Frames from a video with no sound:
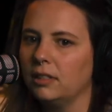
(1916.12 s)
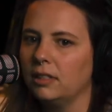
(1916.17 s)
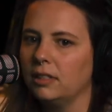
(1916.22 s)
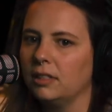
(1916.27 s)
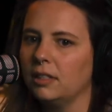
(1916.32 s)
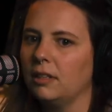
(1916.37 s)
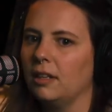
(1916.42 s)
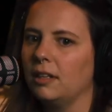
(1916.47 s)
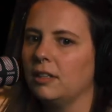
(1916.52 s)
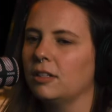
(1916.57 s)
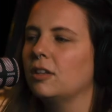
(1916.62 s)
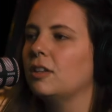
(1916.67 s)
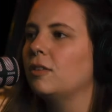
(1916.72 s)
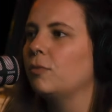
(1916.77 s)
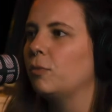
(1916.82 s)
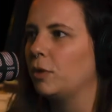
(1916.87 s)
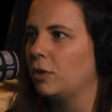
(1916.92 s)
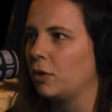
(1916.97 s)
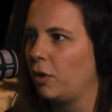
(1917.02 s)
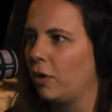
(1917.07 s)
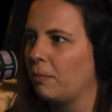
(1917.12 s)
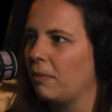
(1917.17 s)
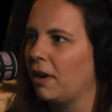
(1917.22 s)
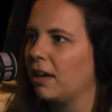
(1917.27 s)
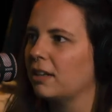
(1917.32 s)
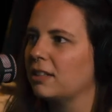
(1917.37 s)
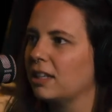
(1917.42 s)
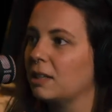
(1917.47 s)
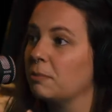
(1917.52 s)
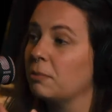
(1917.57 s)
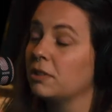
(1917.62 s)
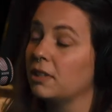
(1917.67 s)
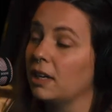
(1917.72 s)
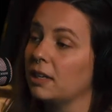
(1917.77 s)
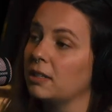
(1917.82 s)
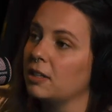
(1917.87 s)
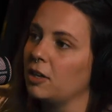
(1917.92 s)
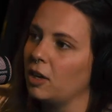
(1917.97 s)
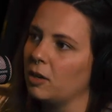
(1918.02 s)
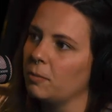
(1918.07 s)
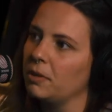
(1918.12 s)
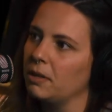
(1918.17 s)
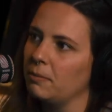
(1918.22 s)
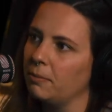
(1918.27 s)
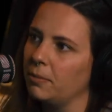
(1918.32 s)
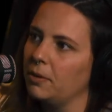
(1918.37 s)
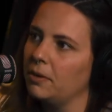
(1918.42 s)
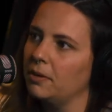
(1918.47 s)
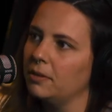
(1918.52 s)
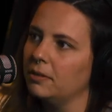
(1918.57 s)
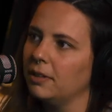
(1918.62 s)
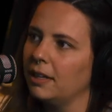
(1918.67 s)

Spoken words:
and when going back to like protecting our people,